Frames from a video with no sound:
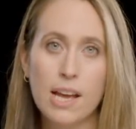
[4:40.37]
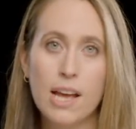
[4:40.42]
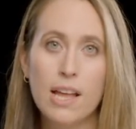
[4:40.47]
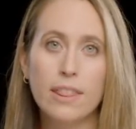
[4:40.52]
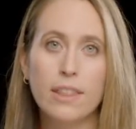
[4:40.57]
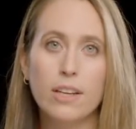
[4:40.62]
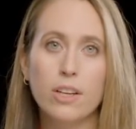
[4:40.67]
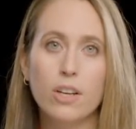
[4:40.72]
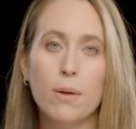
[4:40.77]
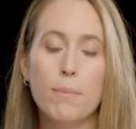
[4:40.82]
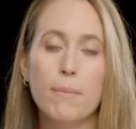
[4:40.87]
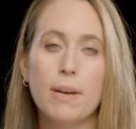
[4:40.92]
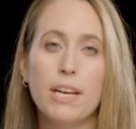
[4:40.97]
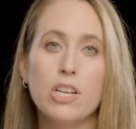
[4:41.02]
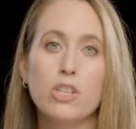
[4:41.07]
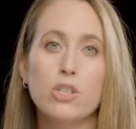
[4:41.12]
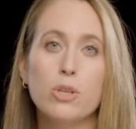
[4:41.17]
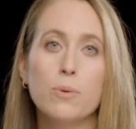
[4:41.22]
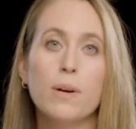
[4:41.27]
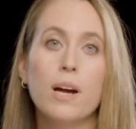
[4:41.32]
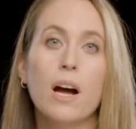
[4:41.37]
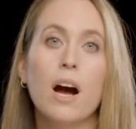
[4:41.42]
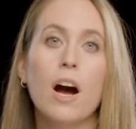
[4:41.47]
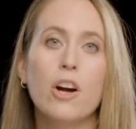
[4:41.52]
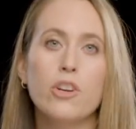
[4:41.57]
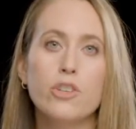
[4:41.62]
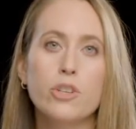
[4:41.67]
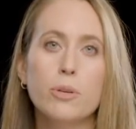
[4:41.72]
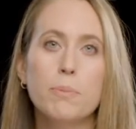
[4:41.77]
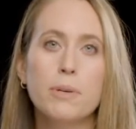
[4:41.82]
they're committing to a
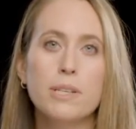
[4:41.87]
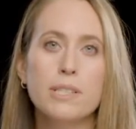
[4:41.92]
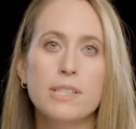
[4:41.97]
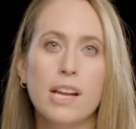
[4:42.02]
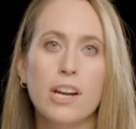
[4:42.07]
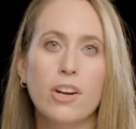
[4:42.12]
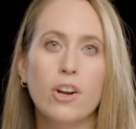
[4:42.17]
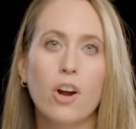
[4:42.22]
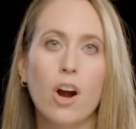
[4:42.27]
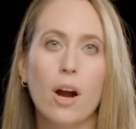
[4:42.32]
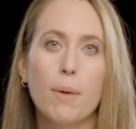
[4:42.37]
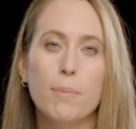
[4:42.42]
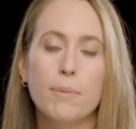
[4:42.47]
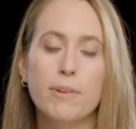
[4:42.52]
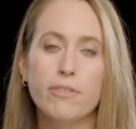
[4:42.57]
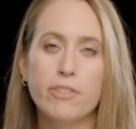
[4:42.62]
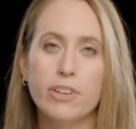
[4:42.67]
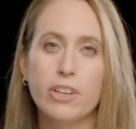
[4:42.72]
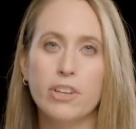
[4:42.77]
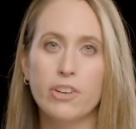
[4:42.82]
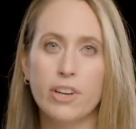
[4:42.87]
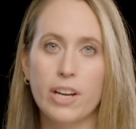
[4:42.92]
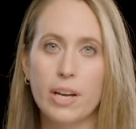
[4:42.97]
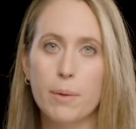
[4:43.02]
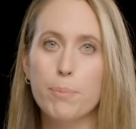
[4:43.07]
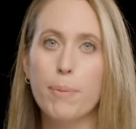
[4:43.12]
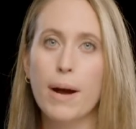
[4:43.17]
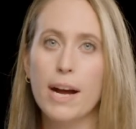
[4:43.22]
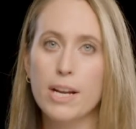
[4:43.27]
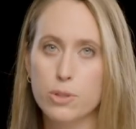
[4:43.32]
100% carbon-free grid
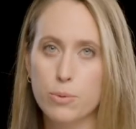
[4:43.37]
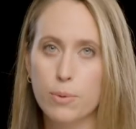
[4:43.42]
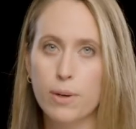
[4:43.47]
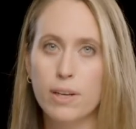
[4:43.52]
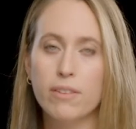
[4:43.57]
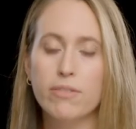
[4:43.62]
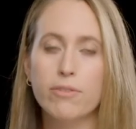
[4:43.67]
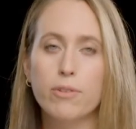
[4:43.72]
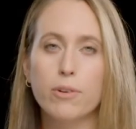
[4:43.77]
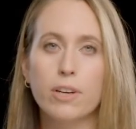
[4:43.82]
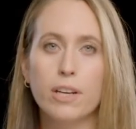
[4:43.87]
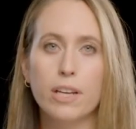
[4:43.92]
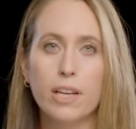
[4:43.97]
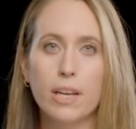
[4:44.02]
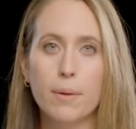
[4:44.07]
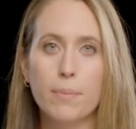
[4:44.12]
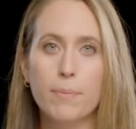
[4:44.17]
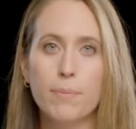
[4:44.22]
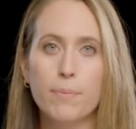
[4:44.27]
by 2040.